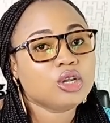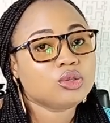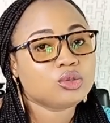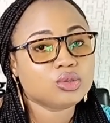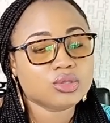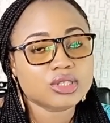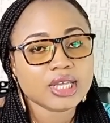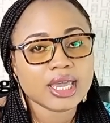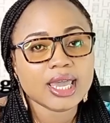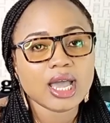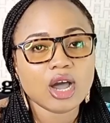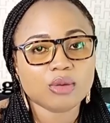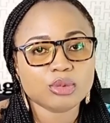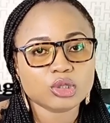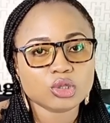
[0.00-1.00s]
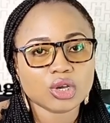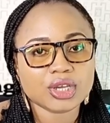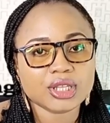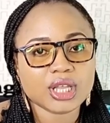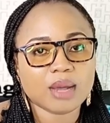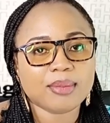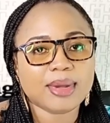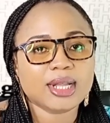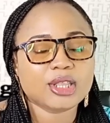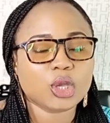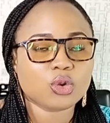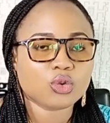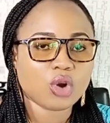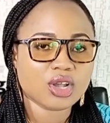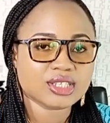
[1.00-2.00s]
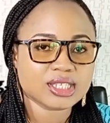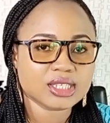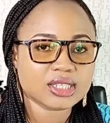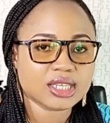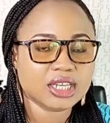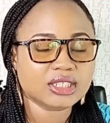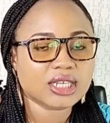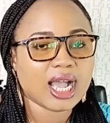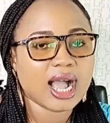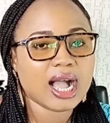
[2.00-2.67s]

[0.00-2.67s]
Today, I'll be talking about the crossing stage.